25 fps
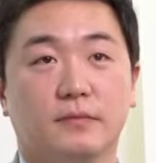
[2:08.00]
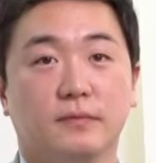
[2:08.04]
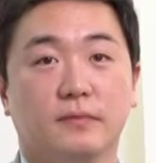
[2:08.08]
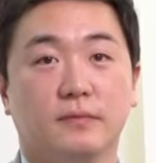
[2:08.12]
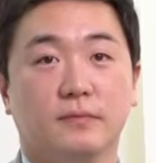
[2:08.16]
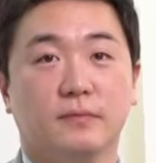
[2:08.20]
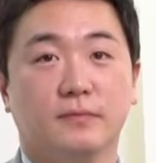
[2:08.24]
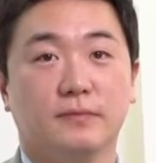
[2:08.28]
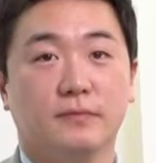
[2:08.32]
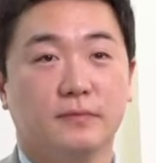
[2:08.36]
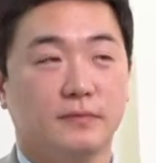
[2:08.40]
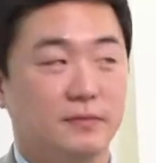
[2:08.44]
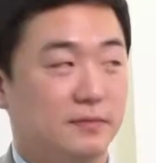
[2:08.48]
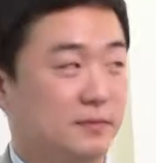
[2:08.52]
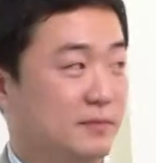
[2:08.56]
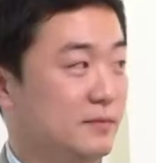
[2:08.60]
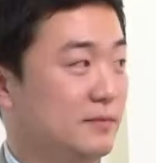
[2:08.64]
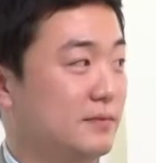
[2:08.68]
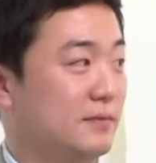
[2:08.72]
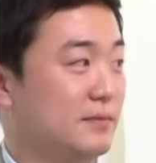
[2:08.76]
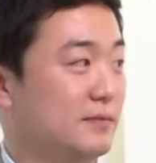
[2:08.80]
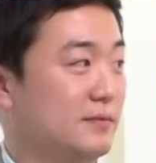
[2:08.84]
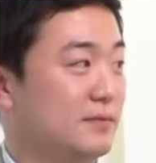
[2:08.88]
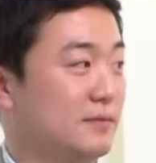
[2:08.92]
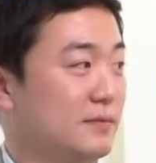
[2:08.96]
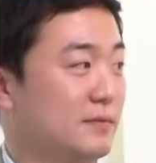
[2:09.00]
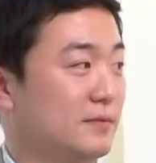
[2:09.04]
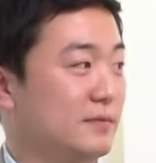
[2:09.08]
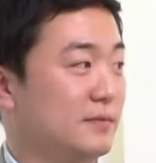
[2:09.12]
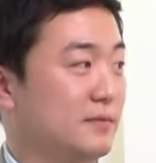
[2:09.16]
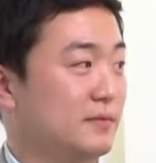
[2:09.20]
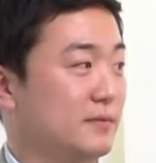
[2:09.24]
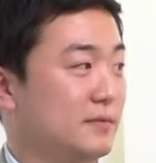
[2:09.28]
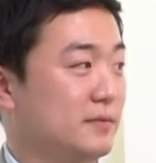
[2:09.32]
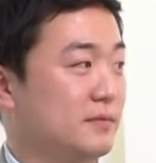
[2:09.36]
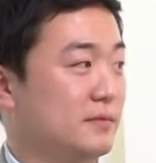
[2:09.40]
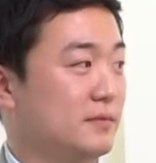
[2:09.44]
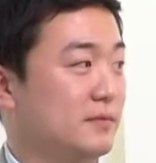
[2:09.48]

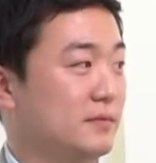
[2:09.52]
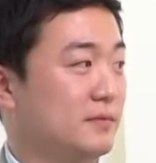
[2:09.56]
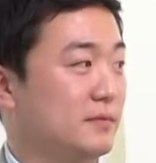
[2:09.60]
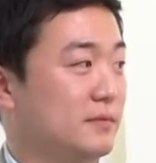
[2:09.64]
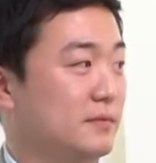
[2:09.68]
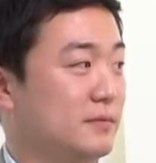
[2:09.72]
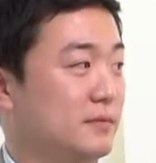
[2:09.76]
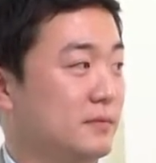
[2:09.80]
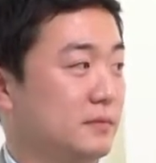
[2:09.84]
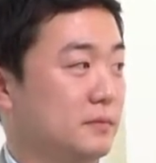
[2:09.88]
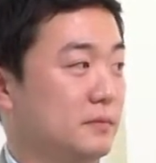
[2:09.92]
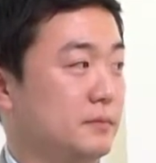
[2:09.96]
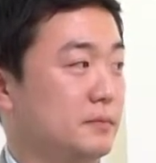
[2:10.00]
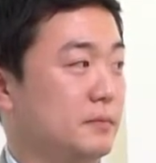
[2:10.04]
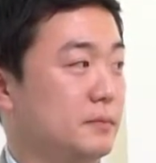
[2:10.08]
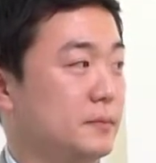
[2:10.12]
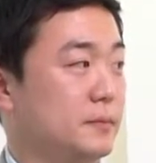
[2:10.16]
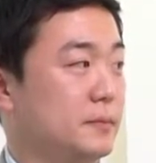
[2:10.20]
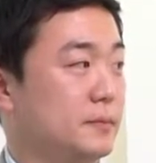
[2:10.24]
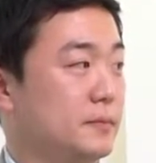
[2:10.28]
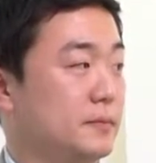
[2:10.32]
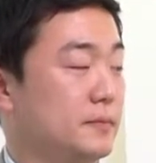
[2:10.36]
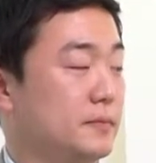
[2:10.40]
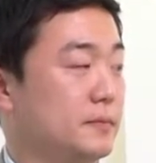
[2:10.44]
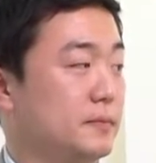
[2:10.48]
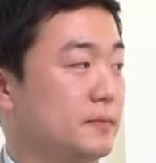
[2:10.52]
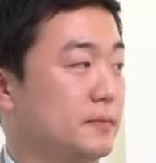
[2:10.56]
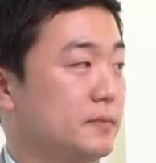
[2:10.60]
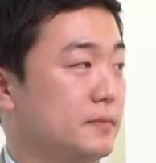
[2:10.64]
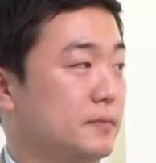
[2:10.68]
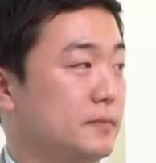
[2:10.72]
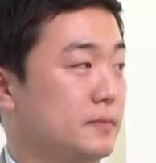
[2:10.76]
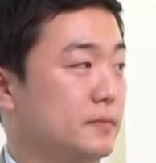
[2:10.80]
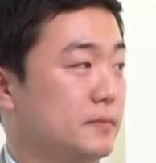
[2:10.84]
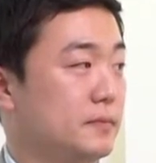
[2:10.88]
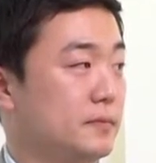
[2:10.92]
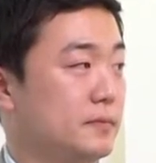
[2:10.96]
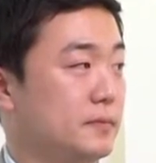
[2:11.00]

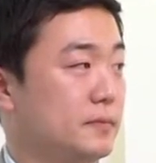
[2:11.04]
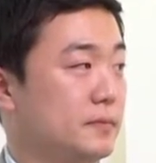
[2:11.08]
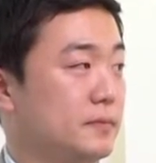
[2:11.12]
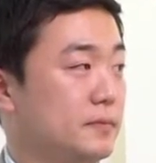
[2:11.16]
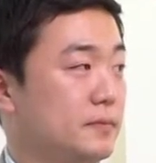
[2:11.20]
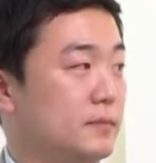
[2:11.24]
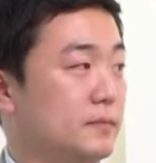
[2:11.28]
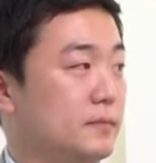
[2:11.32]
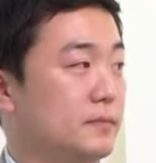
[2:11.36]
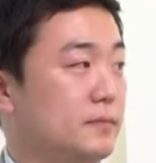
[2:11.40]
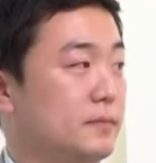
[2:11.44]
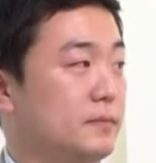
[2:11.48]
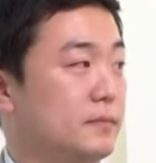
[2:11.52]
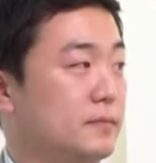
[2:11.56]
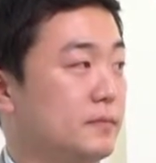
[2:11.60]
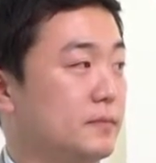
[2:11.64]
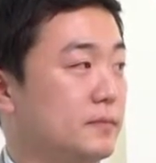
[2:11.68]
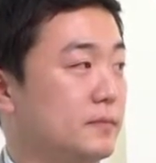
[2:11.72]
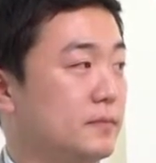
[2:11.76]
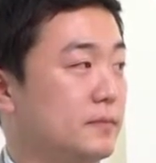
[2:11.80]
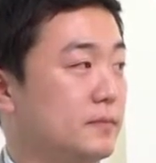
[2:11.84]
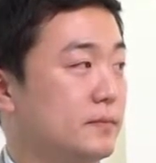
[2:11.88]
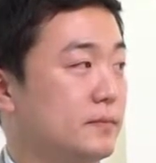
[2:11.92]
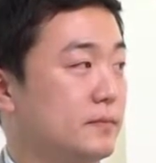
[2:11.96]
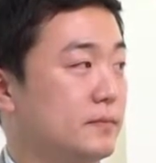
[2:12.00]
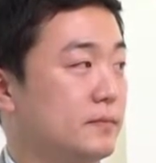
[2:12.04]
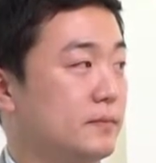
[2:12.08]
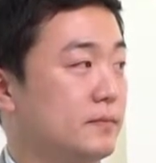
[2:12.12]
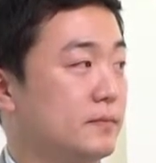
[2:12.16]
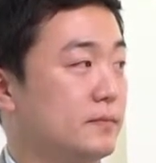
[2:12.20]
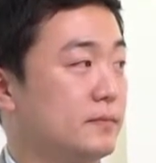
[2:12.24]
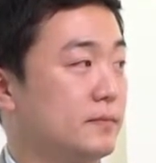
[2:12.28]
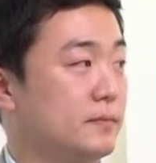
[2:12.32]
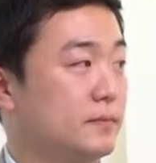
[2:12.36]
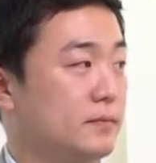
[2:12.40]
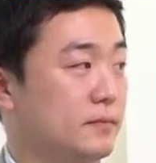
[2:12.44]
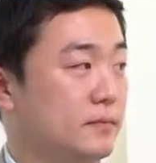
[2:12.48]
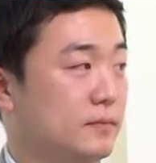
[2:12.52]

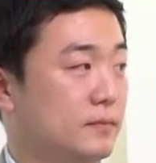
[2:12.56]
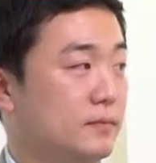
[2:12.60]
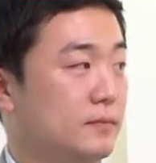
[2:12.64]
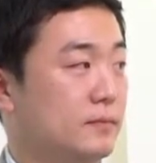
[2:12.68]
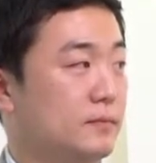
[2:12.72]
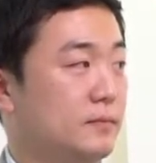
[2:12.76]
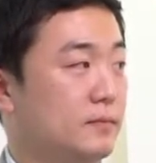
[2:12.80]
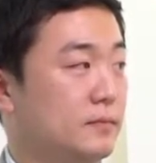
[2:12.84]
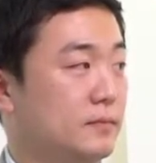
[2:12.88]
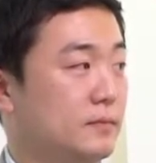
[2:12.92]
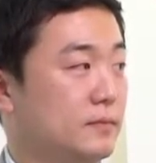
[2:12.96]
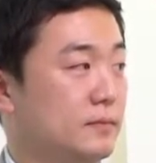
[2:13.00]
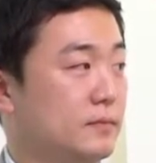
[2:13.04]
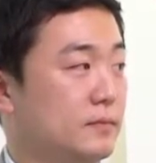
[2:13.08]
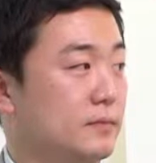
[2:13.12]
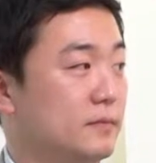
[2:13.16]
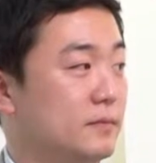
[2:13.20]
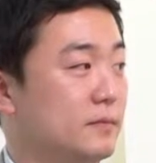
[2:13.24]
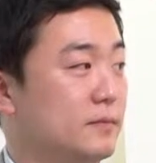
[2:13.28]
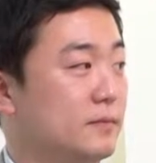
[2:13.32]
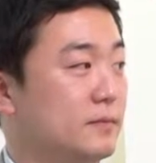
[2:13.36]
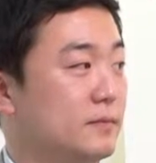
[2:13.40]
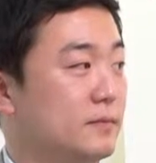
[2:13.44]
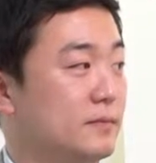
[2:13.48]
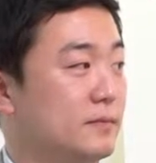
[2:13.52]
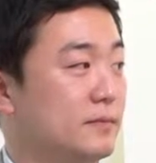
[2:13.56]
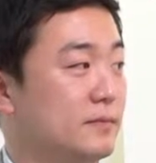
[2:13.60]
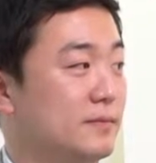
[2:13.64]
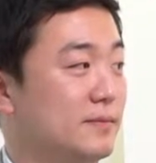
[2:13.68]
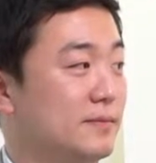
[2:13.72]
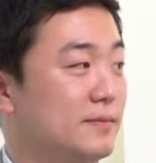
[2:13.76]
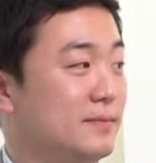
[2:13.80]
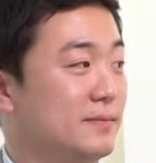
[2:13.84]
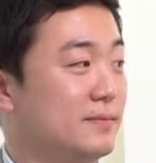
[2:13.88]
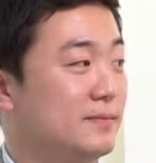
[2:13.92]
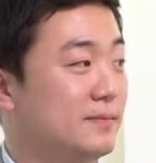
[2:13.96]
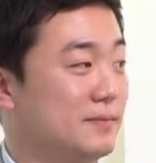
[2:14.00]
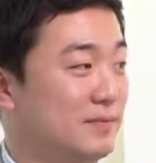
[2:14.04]

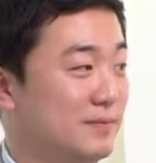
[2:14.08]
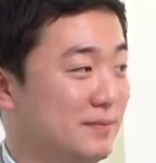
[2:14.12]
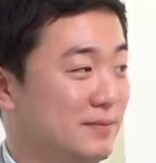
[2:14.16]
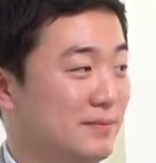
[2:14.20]
[no speech]